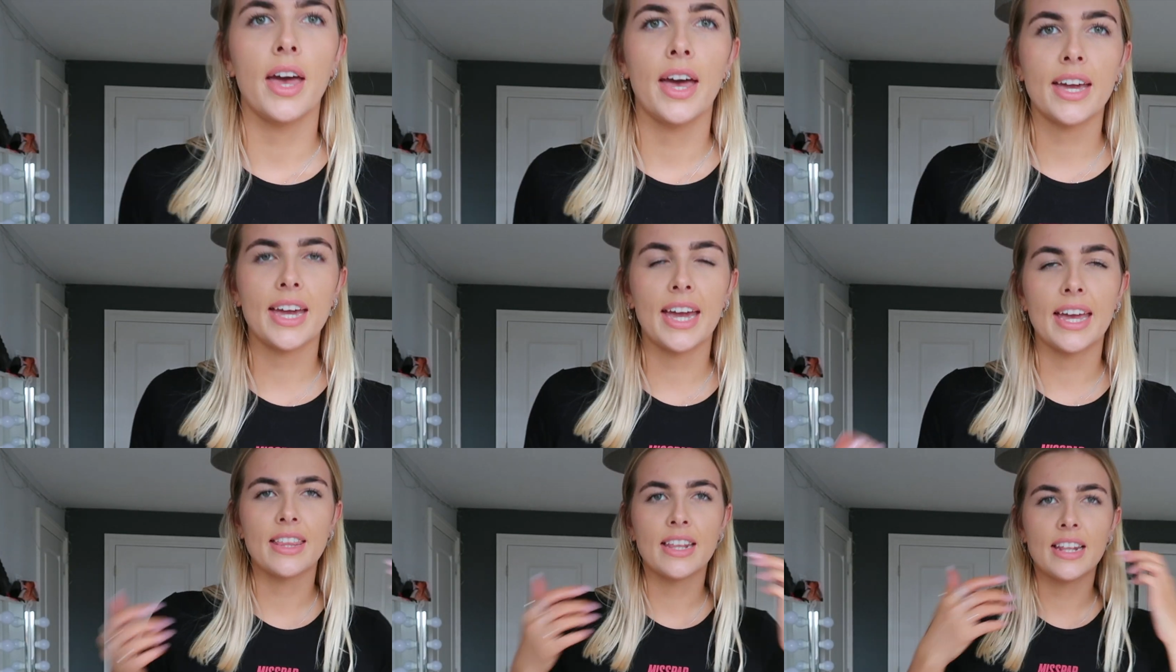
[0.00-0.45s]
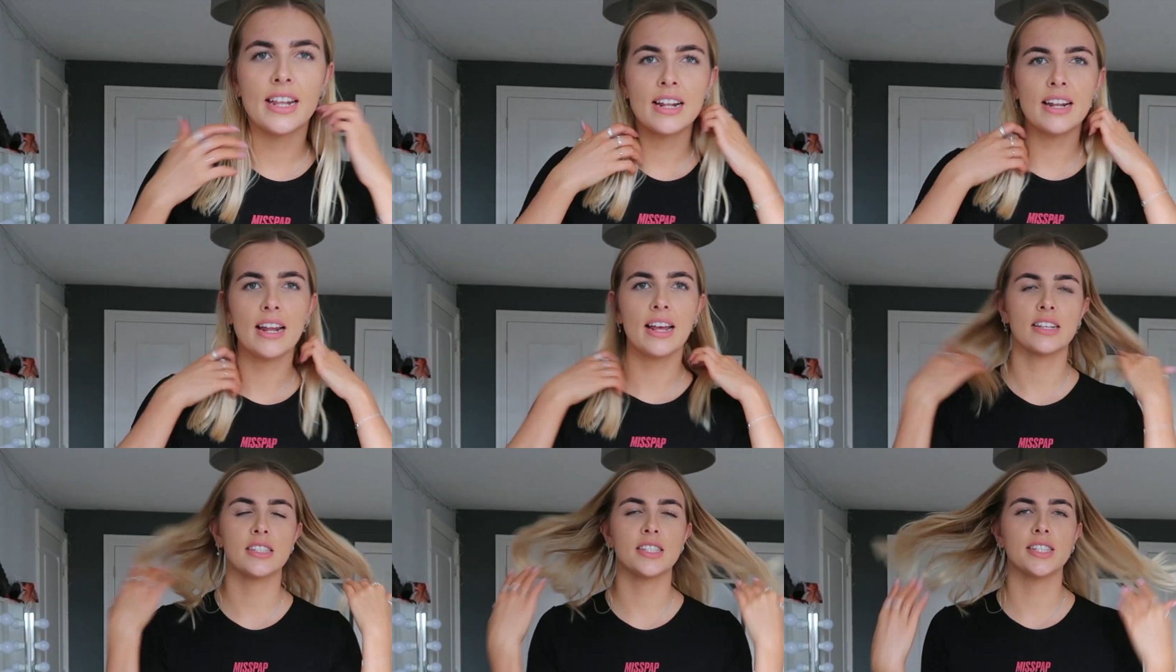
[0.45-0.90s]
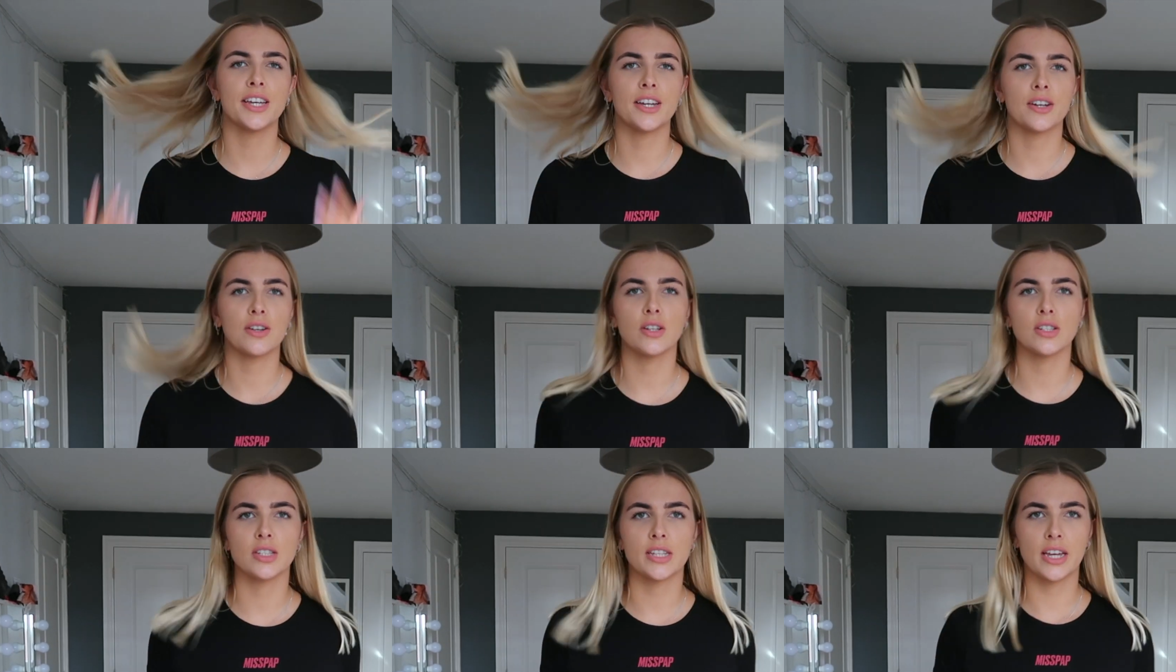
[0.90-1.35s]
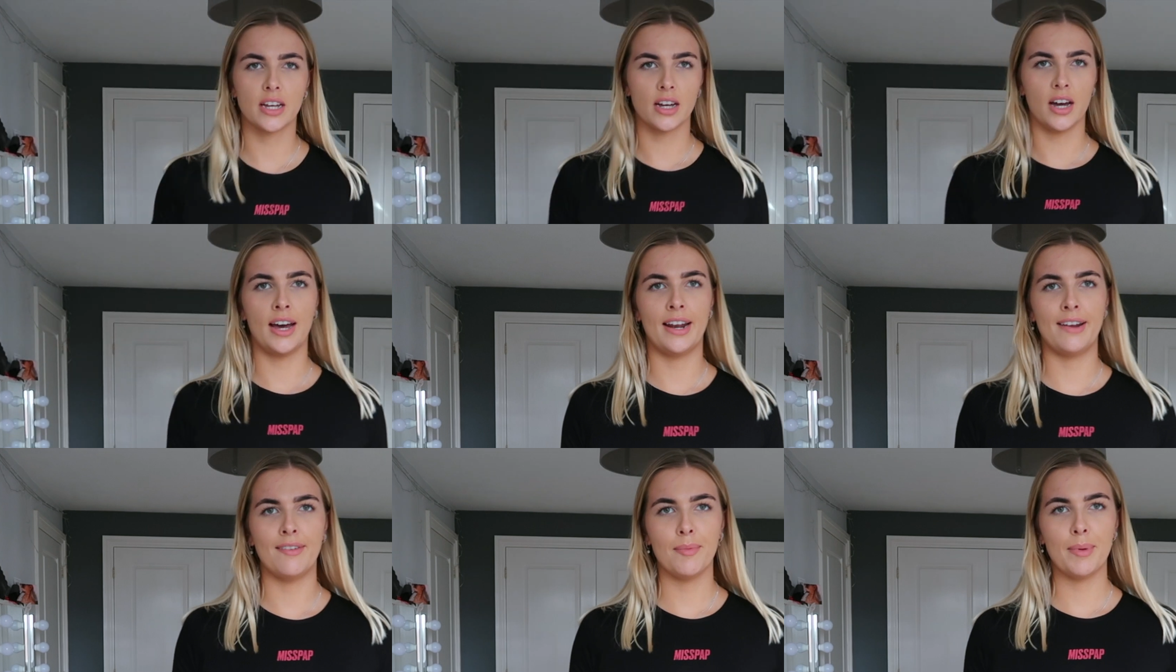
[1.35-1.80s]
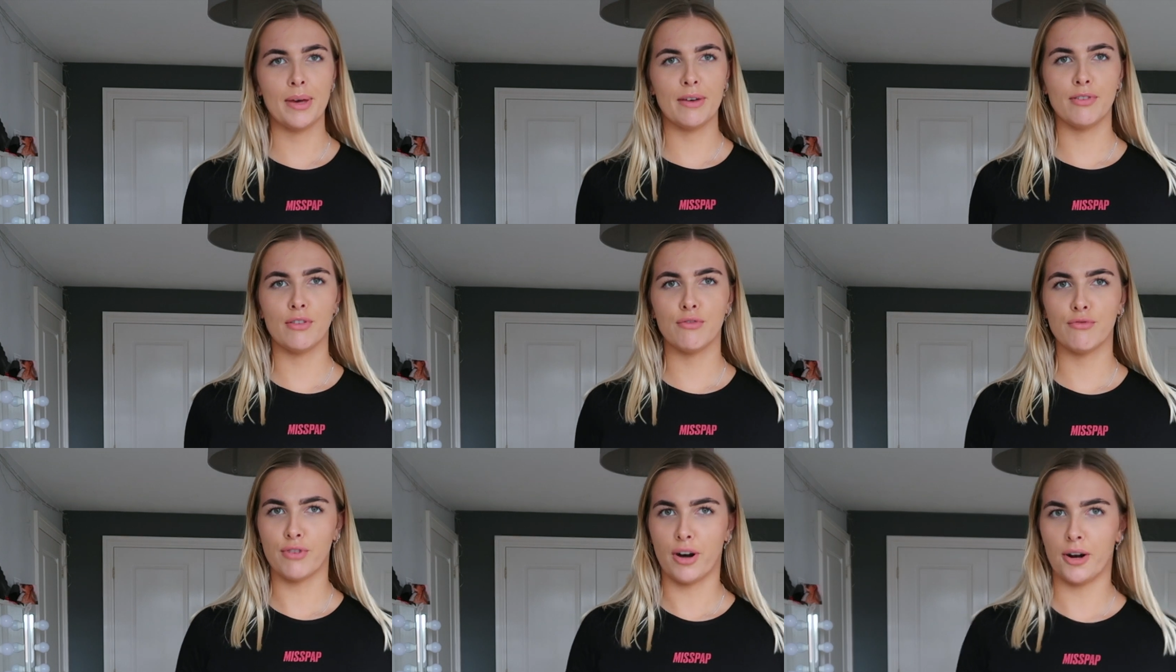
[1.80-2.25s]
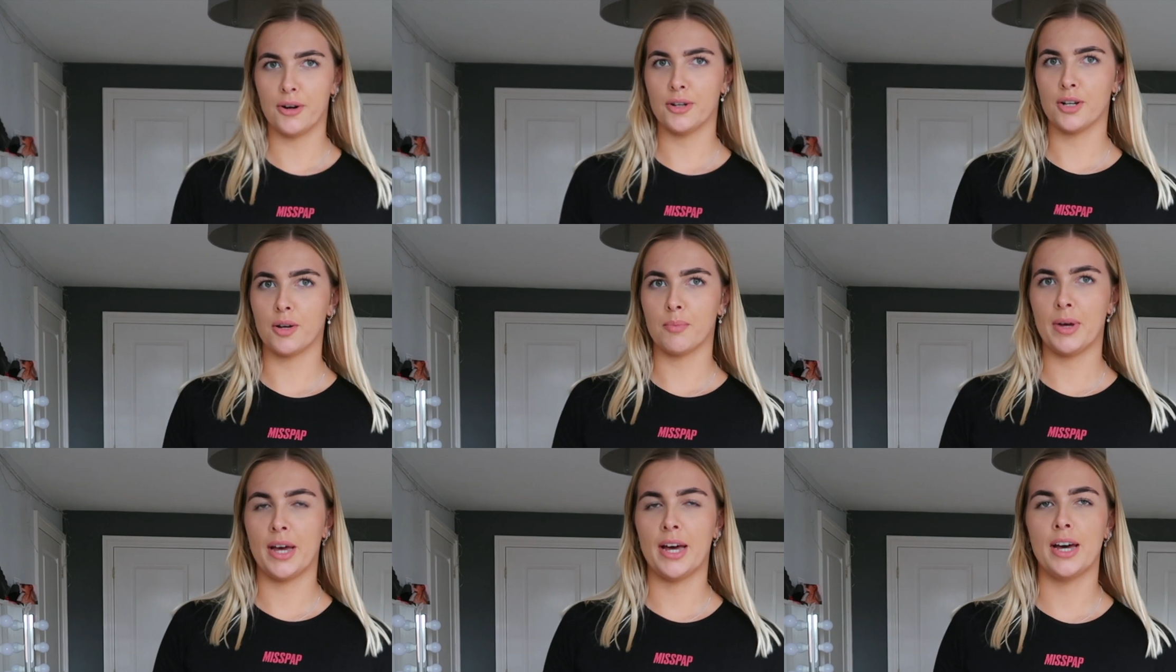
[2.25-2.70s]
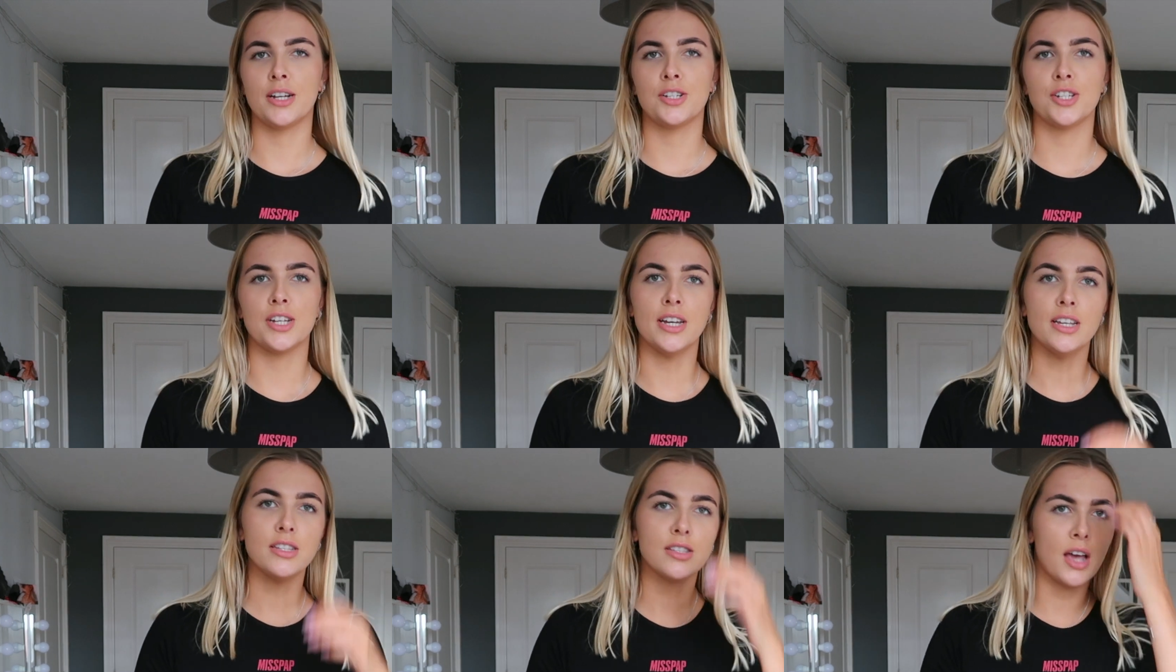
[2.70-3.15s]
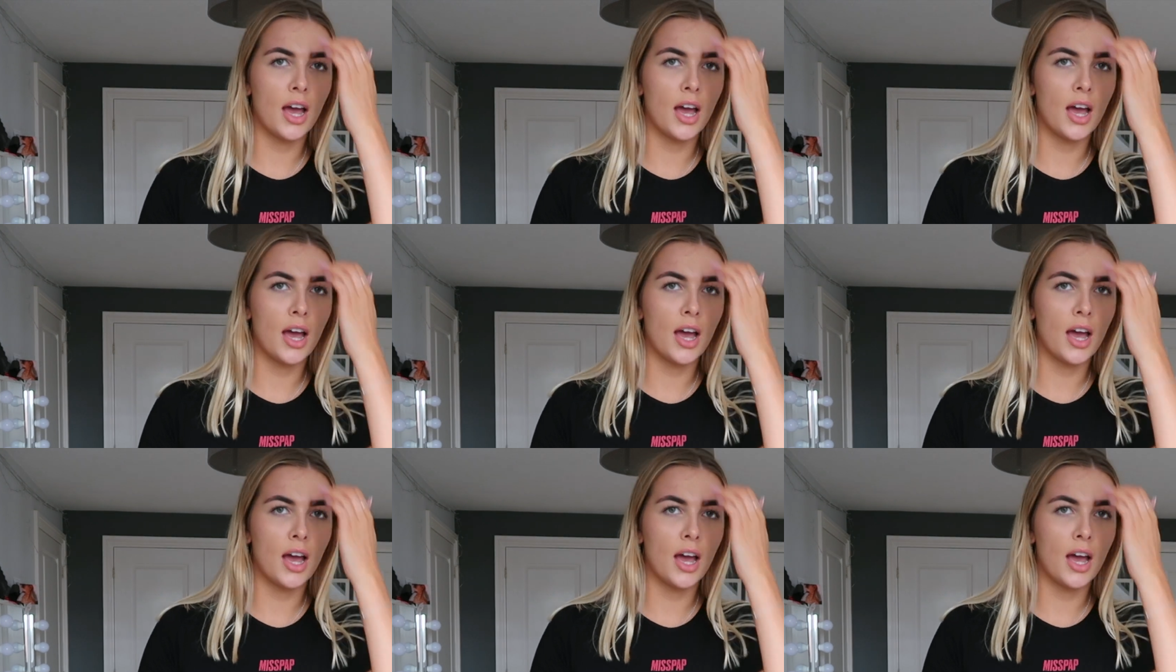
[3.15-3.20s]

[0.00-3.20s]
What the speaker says: Okay, and then the next thing I got is like kind of a bit of a rogue purchase.